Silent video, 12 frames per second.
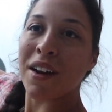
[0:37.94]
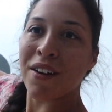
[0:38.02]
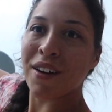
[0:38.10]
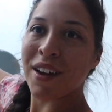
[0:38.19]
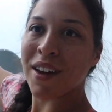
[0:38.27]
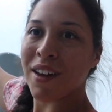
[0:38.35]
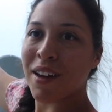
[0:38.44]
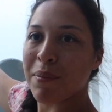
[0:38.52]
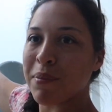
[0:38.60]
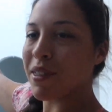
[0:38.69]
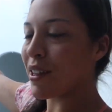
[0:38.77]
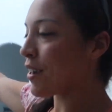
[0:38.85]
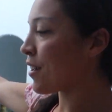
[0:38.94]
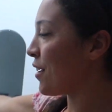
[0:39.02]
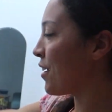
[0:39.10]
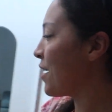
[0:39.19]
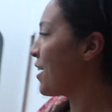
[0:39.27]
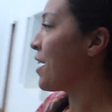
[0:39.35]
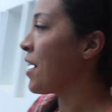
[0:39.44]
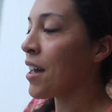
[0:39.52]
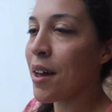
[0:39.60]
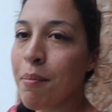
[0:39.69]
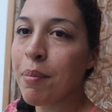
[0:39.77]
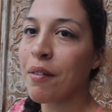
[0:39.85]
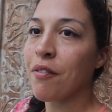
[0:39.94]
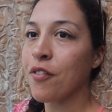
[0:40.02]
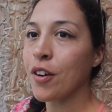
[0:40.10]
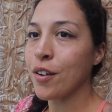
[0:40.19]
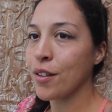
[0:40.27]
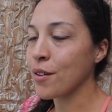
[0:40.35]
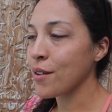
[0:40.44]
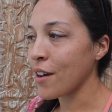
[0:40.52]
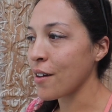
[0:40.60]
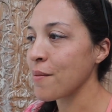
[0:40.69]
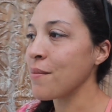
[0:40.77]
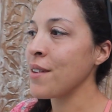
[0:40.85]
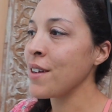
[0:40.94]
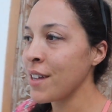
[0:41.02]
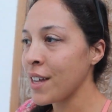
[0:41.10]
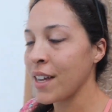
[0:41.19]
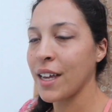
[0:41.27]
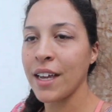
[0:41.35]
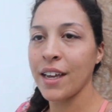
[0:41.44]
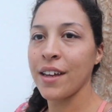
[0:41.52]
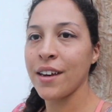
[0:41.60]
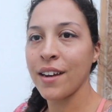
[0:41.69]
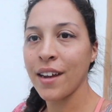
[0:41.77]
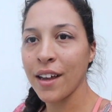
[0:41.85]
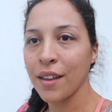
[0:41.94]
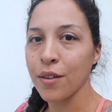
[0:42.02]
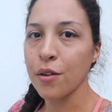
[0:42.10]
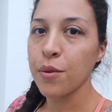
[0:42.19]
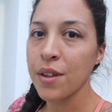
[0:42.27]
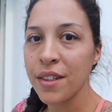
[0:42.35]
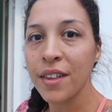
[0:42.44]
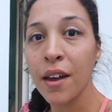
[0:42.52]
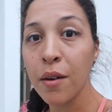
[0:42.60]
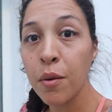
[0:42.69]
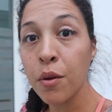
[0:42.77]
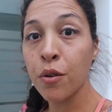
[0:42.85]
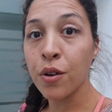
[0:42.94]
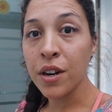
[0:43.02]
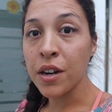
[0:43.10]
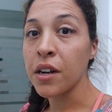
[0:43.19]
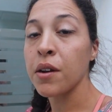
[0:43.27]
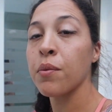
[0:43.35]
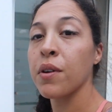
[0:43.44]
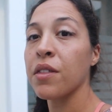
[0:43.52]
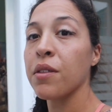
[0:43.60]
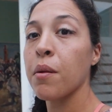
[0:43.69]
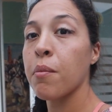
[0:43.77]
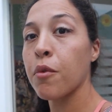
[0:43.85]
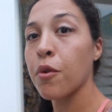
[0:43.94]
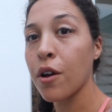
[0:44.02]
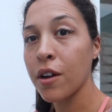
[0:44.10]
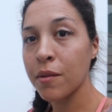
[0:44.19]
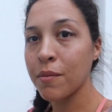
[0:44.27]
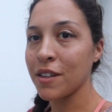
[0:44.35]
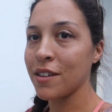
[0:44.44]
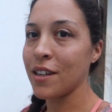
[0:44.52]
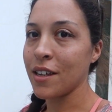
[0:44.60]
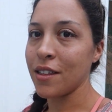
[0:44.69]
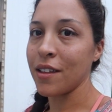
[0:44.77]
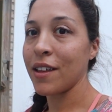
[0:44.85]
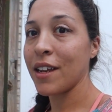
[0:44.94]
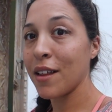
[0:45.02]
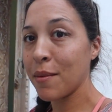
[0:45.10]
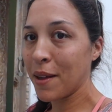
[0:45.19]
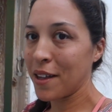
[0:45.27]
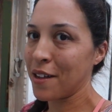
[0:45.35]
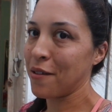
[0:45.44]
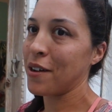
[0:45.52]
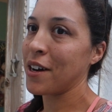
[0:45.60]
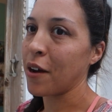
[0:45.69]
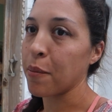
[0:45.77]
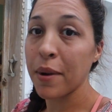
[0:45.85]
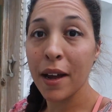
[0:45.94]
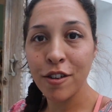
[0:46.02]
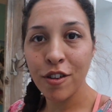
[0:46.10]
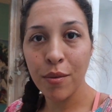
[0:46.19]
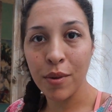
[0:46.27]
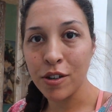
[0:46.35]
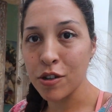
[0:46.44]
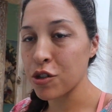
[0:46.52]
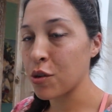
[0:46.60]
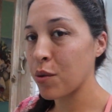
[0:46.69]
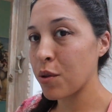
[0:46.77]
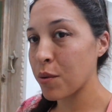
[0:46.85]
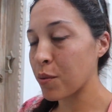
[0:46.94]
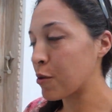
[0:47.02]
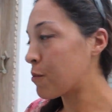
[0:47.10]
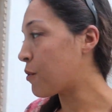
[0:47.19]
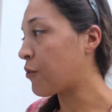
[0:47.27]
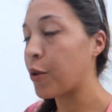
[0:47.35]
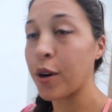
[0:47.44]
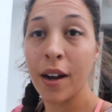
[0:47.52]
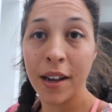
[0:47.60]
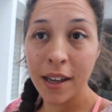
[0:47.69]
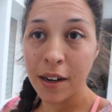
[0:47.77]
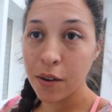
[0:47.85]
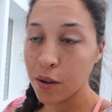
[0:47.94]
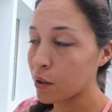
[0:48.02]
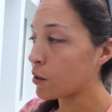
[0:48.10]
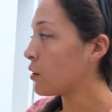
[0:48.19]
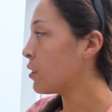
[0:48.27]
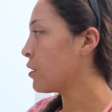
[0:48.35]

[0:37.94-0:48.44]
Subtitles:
area up there. But first you come and, as always, get greeted with Moroccan mint tea. The lady's making it right now, but I just wanted to show you the room before I get it all